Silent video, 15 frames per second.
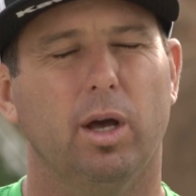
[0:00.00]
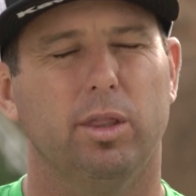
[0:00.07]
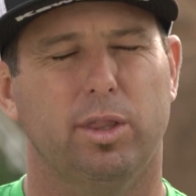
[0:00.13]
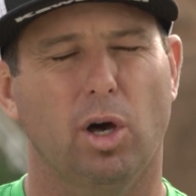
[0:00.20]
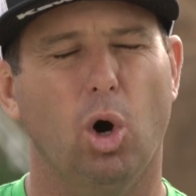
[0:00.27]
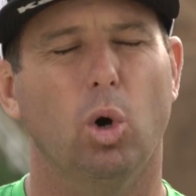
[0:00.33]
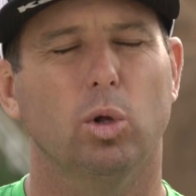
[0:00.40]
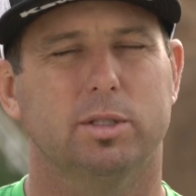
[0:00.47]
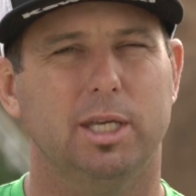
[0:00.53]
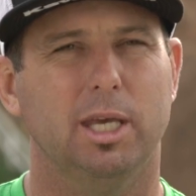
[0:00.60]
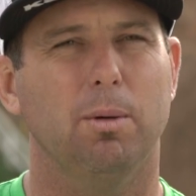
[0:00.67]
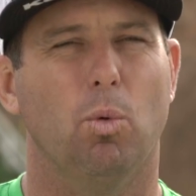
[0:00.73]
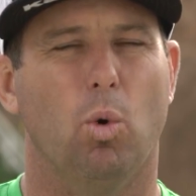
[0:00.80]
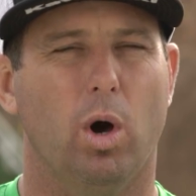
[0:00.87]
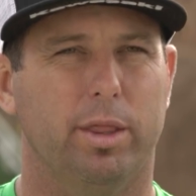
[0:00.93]
The whole
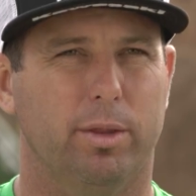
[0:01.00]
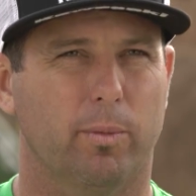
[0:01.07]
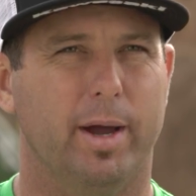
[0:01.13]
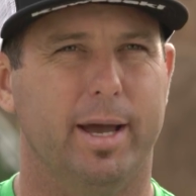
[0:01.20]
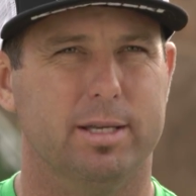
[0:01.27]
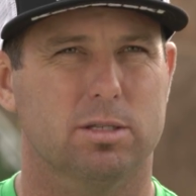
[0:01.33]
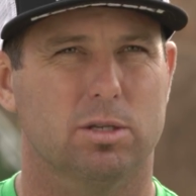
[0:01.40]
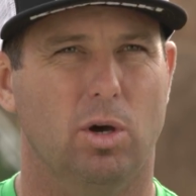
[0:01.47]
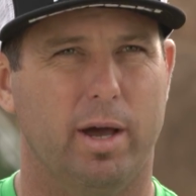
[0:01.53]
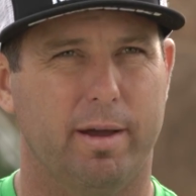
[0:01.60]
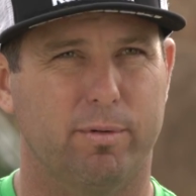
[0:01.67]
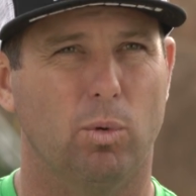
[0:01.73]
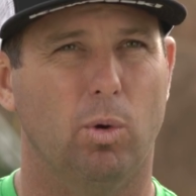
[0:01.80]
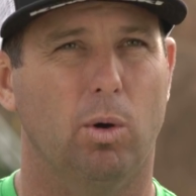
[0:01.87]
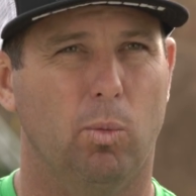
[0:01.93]
team won the race, so
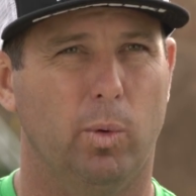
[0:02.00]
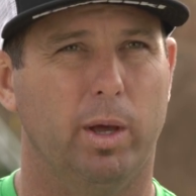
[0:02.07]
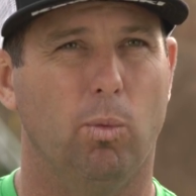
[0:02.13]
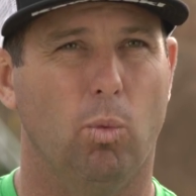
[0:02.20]
everyone went